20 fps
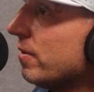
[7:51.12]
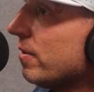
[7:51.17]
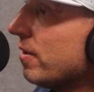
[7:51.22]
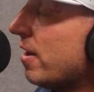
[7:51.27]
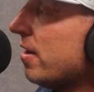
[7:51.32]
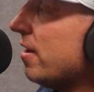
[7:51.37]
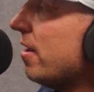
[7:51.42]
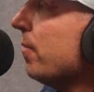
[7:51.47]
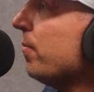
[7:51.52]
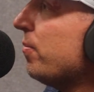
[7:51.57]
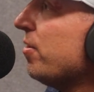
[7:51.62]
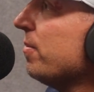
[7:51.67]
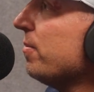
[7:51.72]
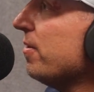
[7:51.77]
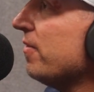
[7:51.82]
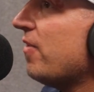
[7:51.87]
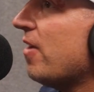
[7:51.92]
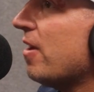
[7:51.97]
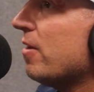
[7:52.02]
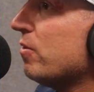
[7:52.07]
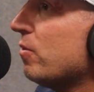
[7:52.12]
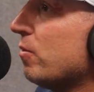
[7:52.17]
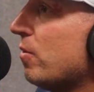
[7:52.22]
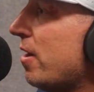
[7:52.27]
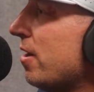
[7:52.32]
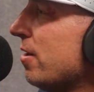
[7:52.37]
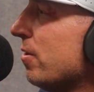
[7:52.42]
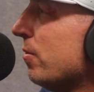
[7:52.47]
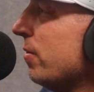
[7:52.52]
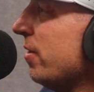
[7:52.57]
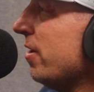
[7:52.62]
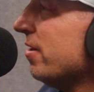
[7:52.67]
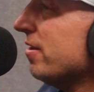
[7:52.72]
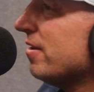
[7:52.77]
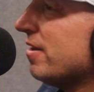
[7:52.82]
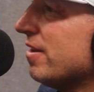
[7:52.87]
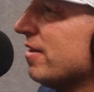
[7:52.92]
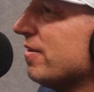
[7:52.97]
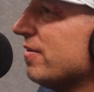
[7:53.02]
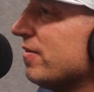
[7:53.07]
right? And Pittman found a way to
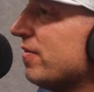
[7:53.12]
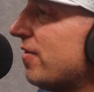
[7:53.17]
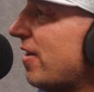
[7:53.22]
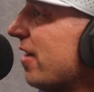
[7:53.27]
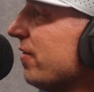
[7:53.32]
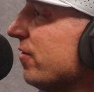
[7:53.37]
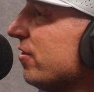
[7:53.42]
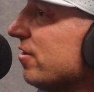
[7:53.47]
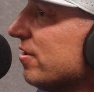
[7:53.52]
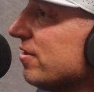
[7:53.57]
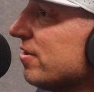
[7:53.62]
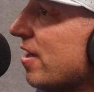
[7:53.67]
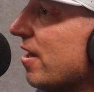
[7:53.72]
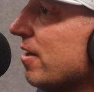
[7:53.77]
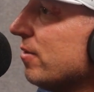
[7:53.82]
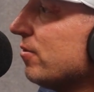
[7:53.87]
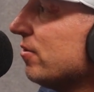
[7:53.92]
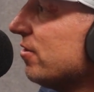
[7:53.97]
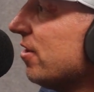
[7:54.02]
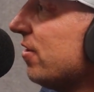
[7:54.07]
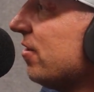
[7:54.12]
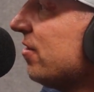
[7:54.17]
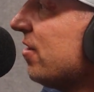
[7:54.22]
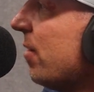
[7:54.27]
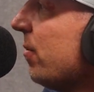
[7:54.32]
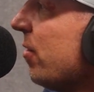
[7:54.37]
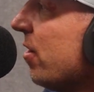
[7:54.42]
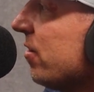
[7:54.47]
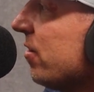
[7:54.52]
win like five or six games, which at the time